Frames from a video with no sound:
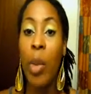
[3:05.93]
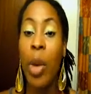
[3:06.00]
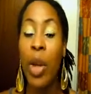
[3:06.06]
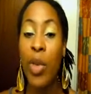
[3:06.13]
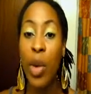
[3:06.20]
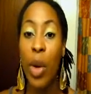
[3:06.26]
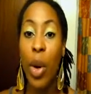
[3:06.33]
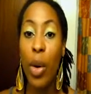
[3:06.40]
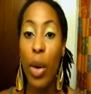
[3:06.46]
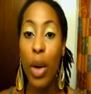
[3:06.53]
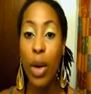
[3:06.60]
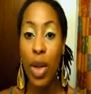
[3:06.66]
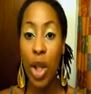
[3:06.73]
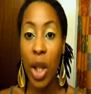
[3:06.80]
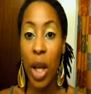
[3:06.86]
but if you go to
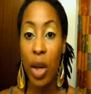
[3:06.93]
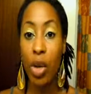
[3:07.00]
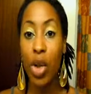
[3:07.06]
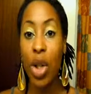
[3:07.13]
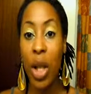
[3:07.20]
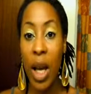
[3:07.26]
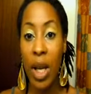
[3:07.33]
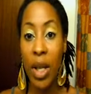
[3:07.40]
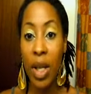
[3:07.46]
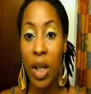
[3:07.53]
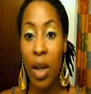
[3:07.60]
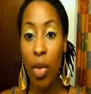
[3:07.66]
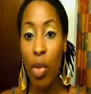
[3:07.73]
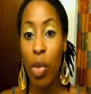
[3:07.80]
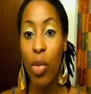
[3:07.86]
her channel, she has
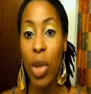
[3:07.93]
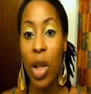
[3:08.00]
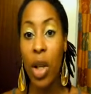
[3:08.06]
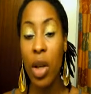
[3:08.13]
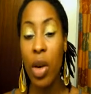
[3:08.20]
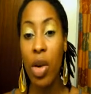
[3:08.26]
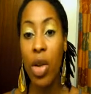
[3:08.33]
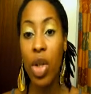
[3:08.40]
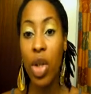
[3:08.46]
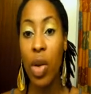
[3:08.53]
several videos